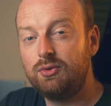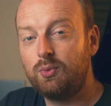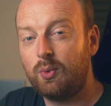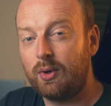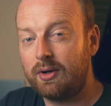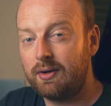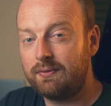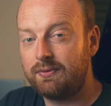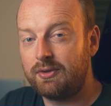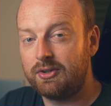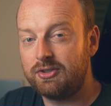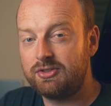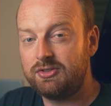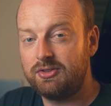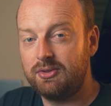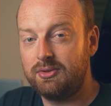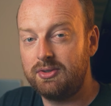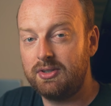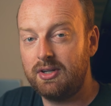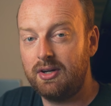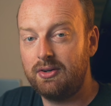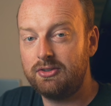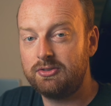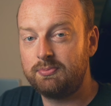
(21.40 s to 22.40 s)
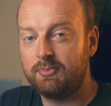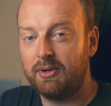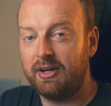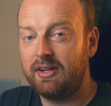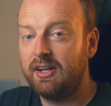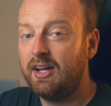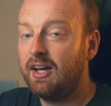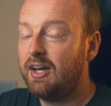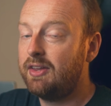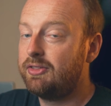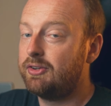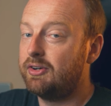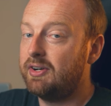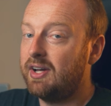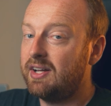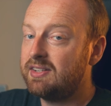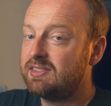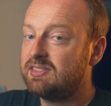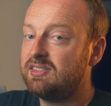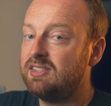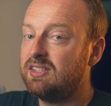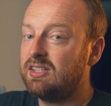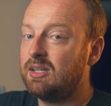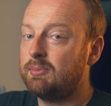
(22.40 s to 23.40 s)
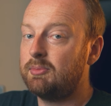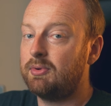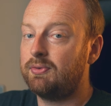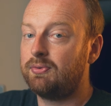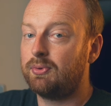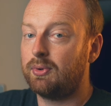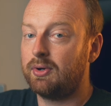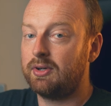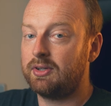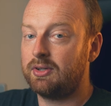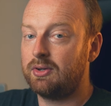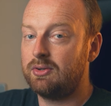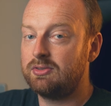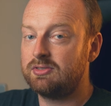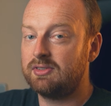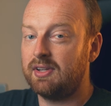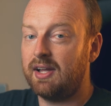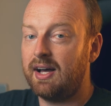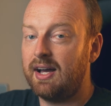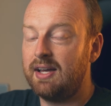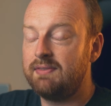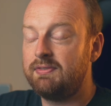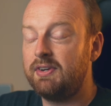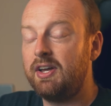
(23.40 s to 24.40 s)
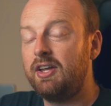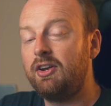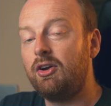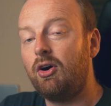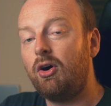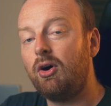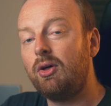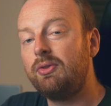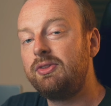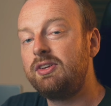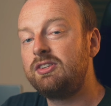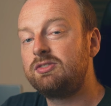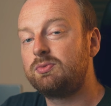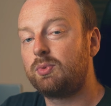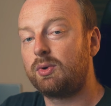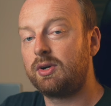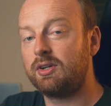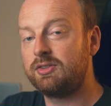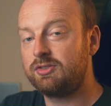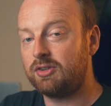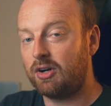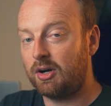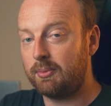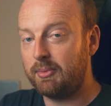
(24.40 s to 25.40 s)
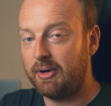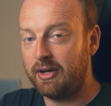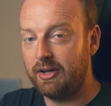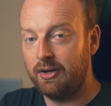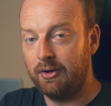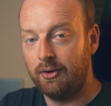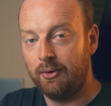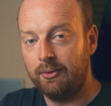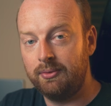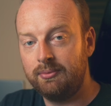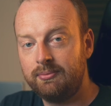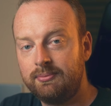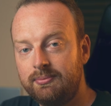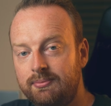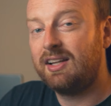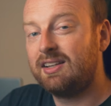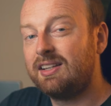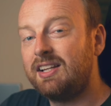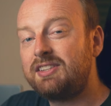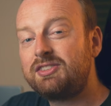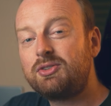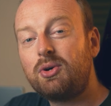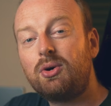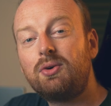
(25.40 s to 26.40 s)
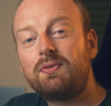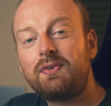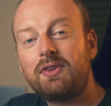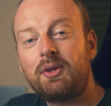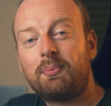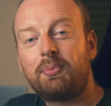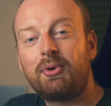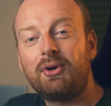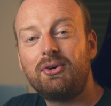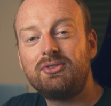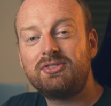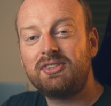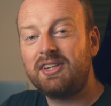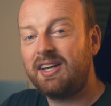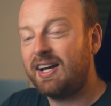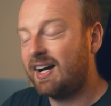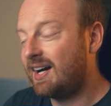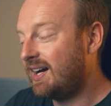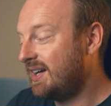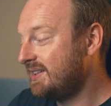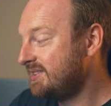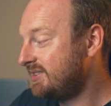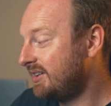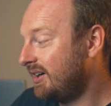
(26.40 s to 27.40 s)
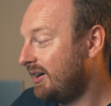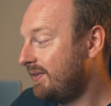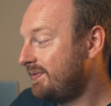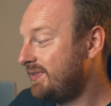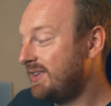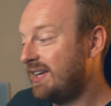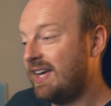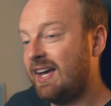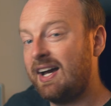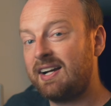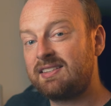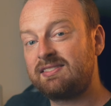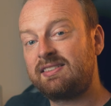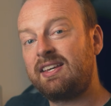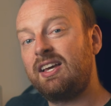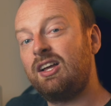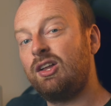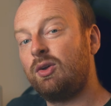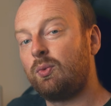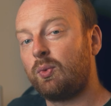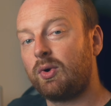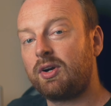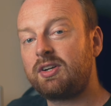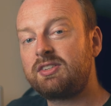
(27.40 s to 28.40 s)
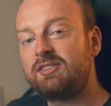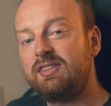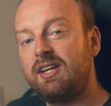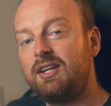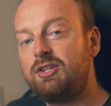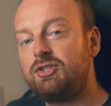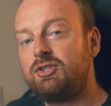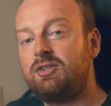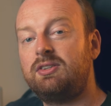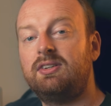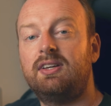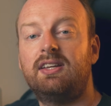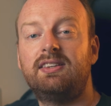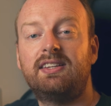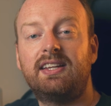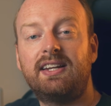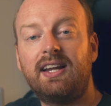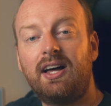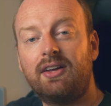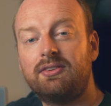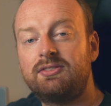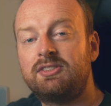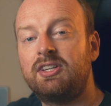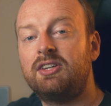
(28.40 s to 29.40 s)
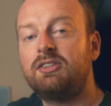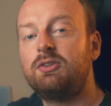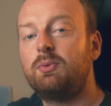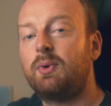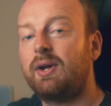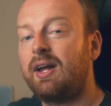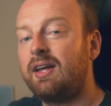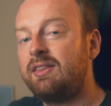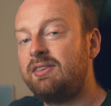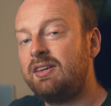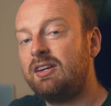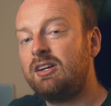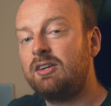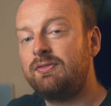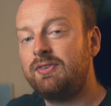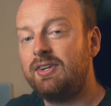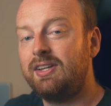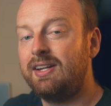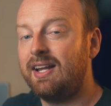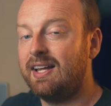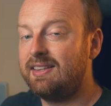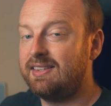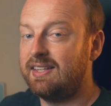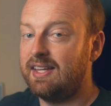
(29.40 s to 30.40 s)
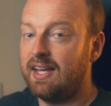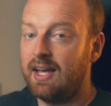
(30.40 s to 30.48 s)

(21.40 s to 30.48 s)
one of their studios, but they're not seeing it before it goes live, and all these words are my own. Let's go over the pros and cons of the Hexcal workstation, and then I'll tell you what I think of it at the